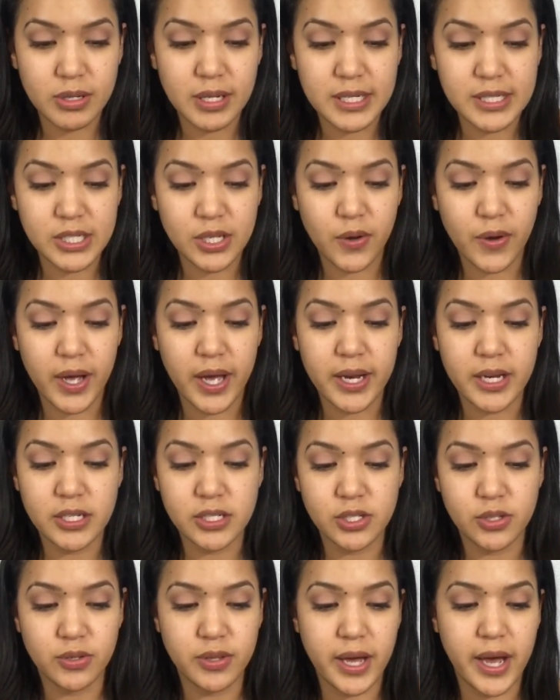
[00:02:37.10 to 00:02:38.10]
let's go ahead
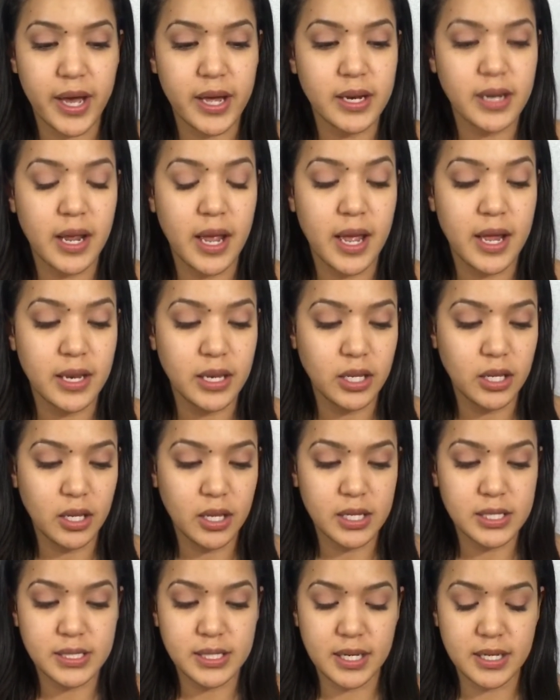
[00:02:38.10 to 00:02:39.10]
and do that. And
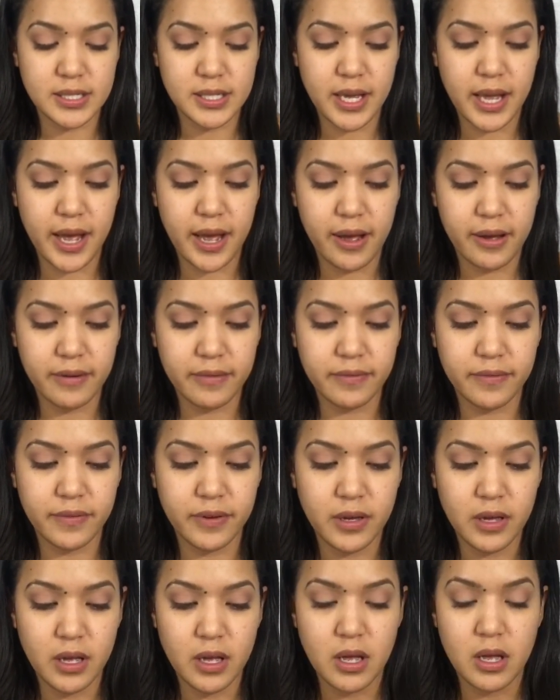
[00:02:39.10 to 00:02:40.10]
it does have
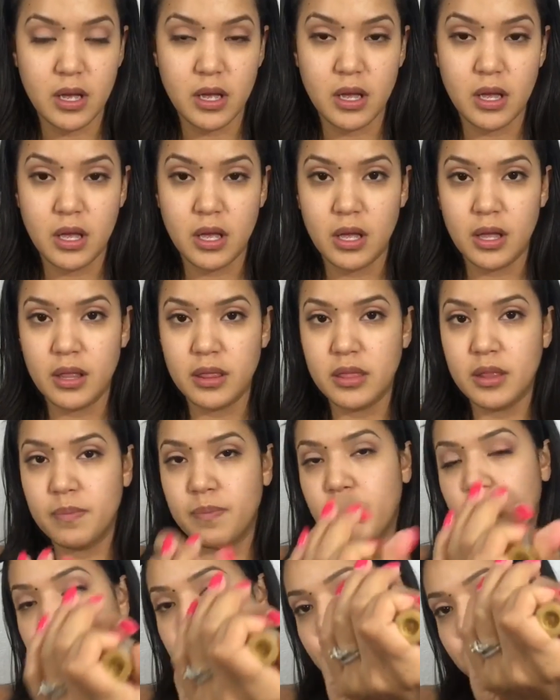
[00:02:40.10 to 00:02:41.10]
the
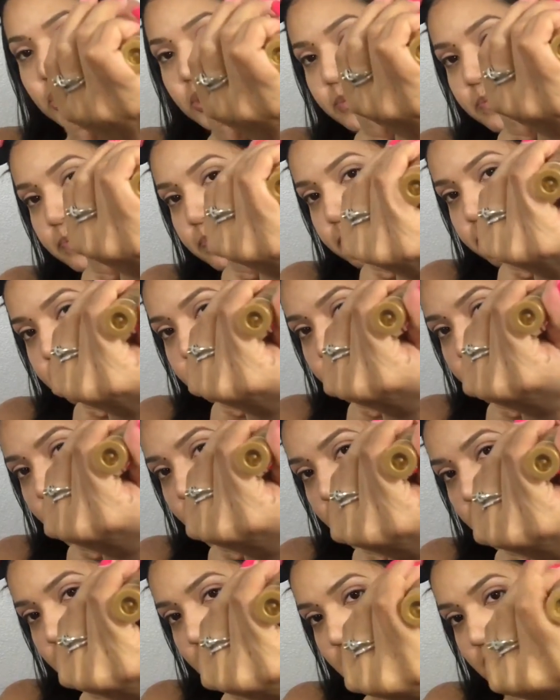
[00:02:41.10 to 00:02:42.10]
puncture
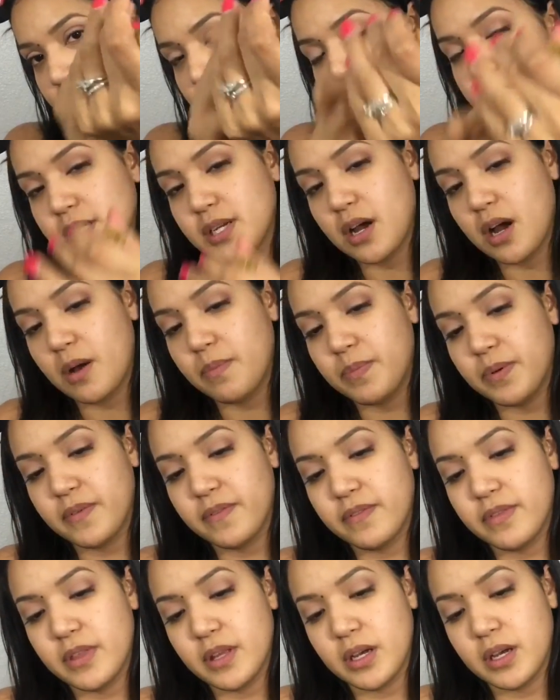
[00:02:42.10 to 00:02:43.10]
part on the top
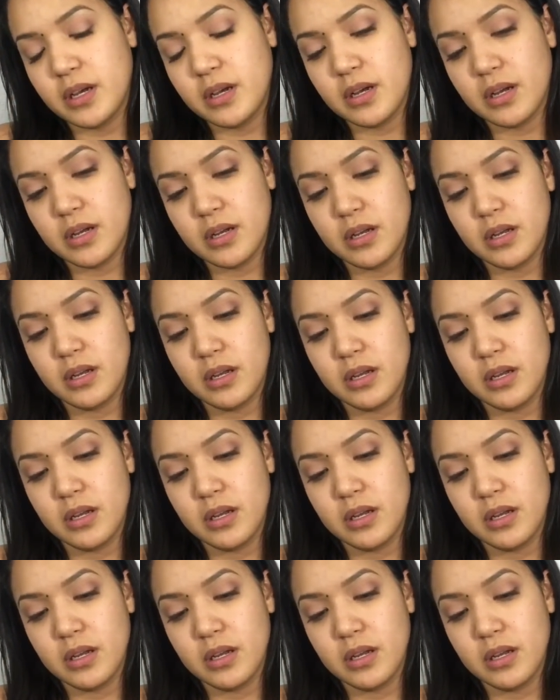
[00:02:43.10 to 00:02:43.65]
of the